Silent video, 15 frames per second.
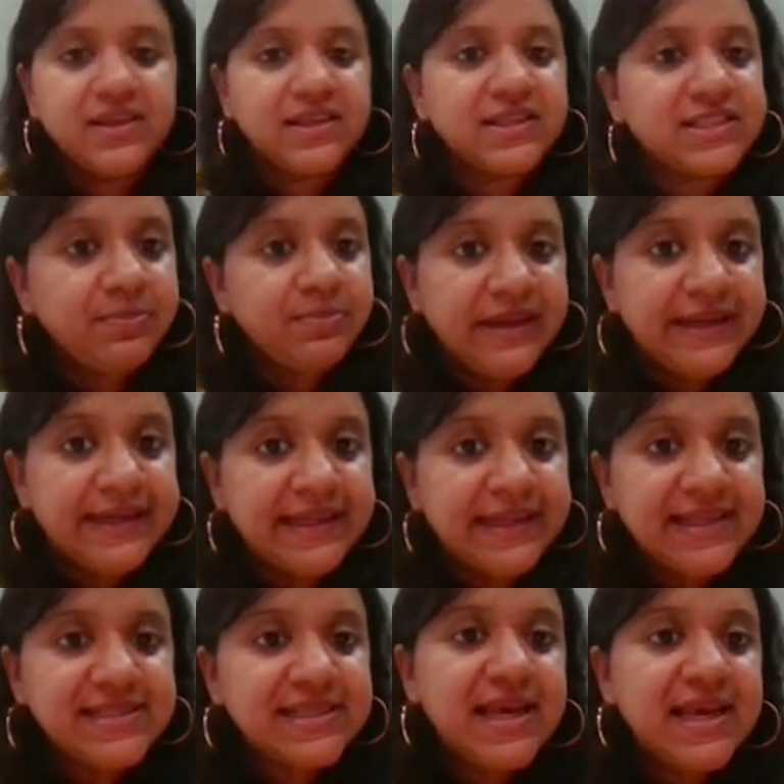Explain
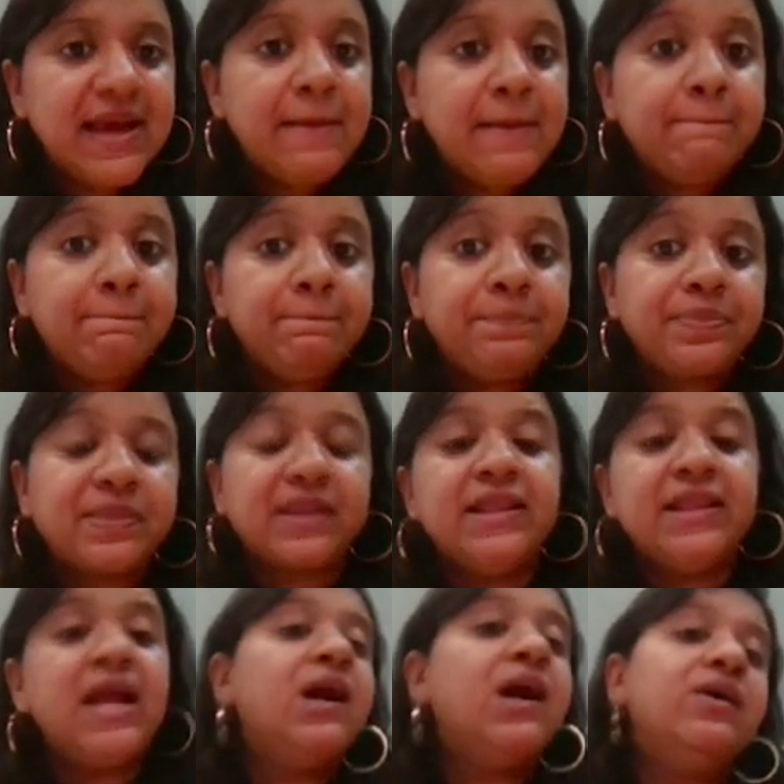this.
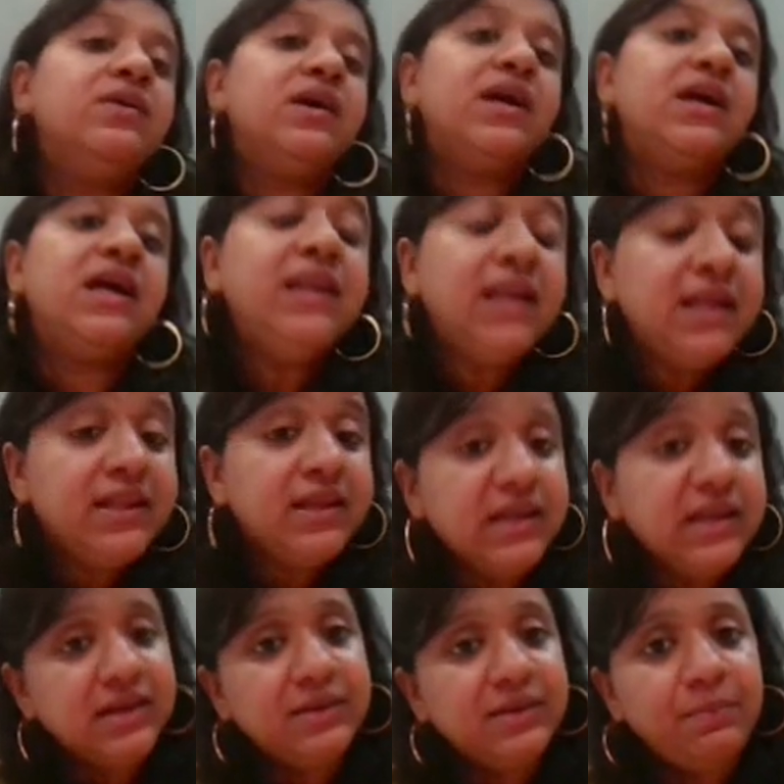Now, another
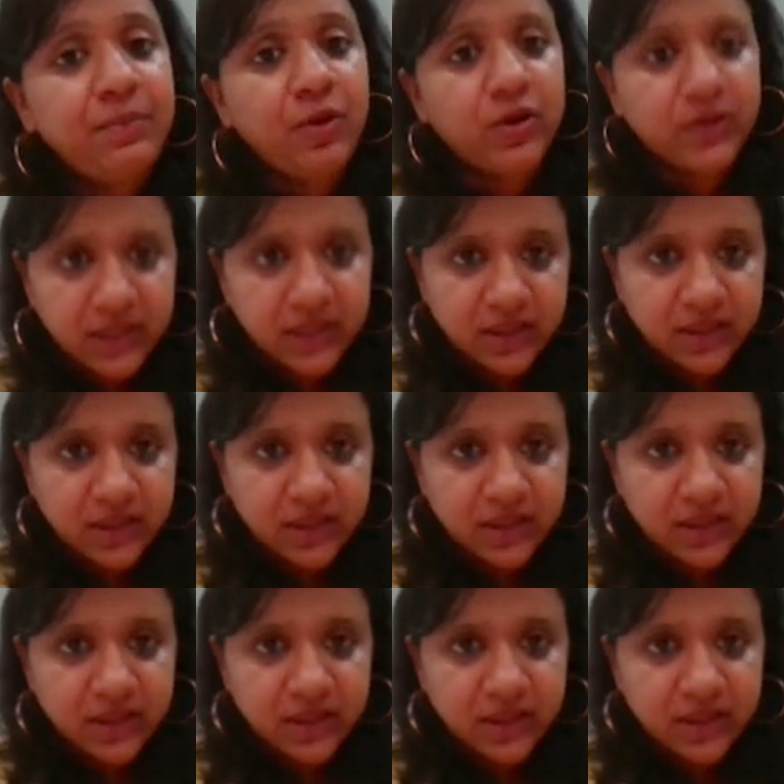important
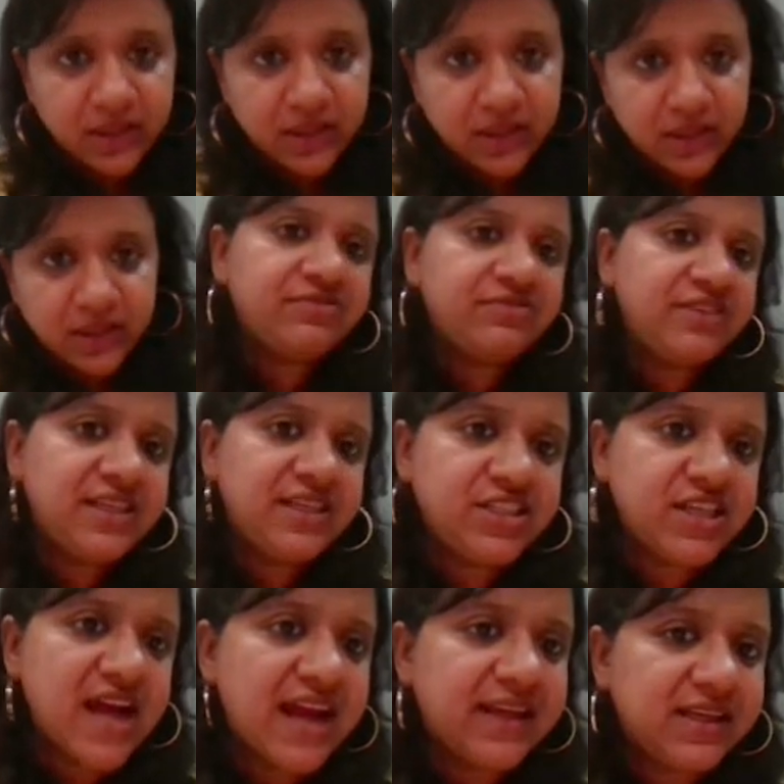clause is the
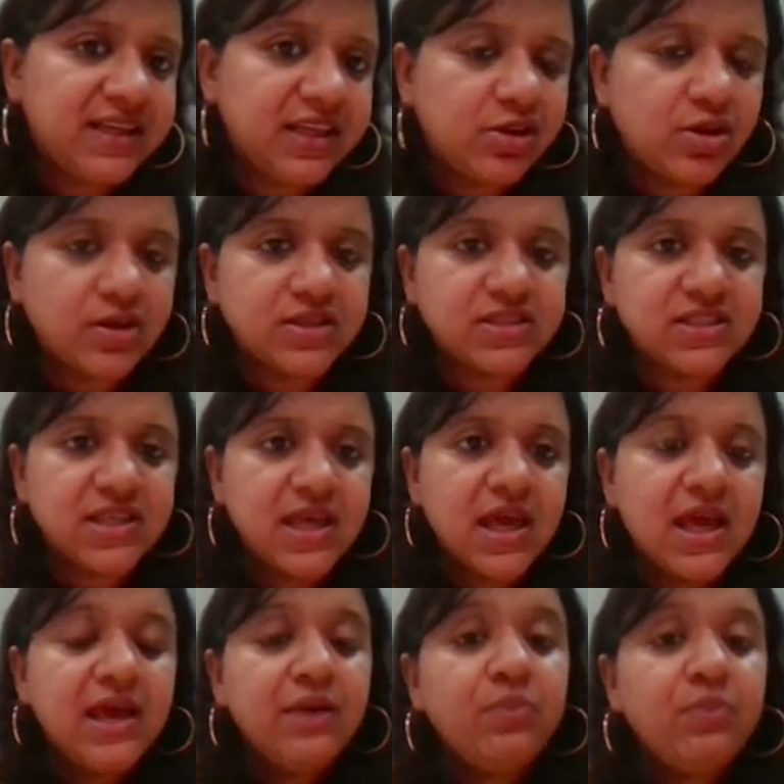confidentiality clause.
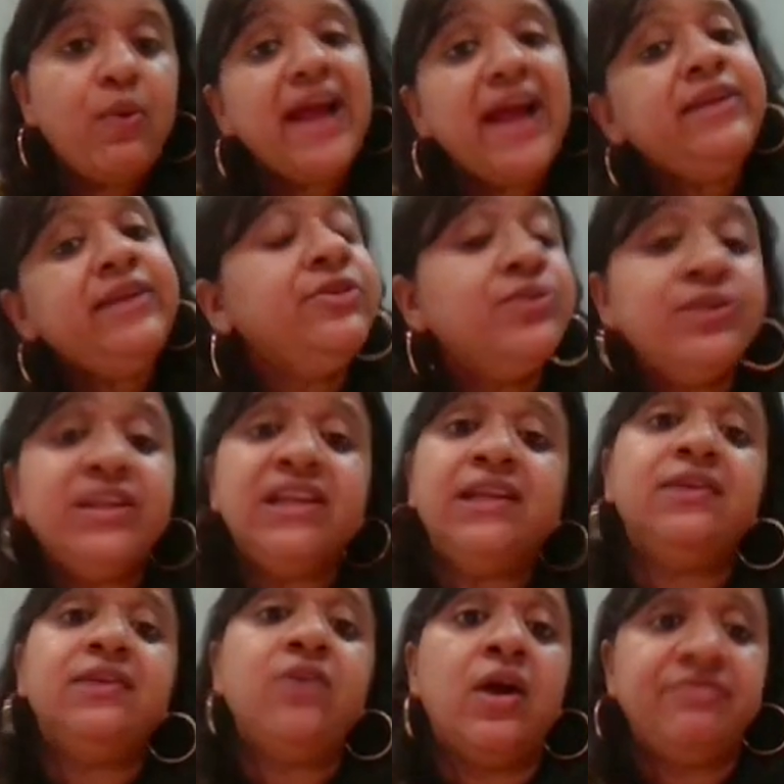Why do you need a
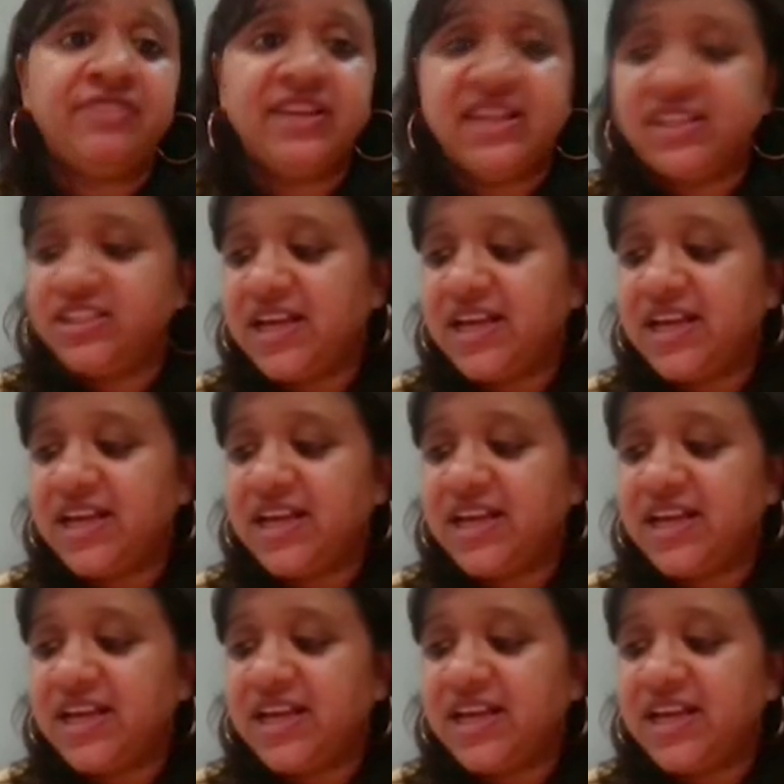confidentiality?